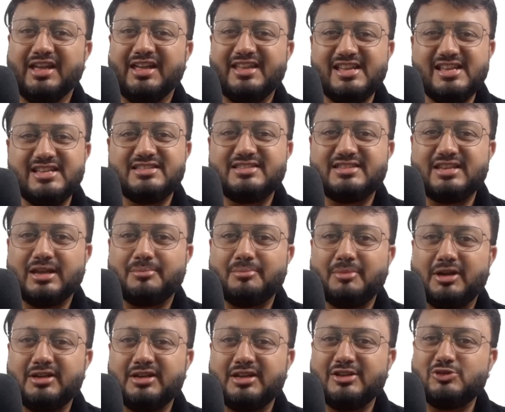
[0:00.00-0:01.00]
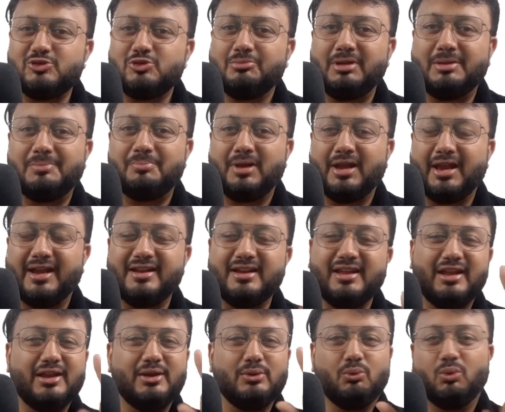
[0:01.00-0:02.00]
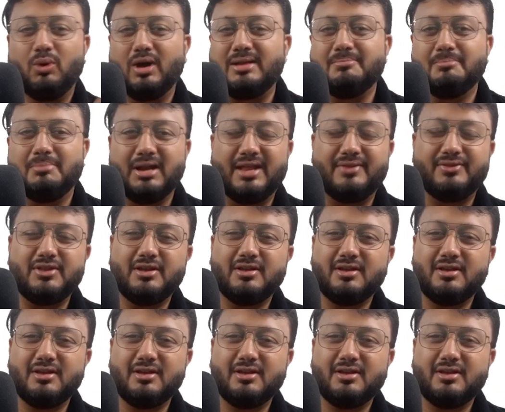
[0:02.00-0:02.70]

Each segment is to be played in one breath.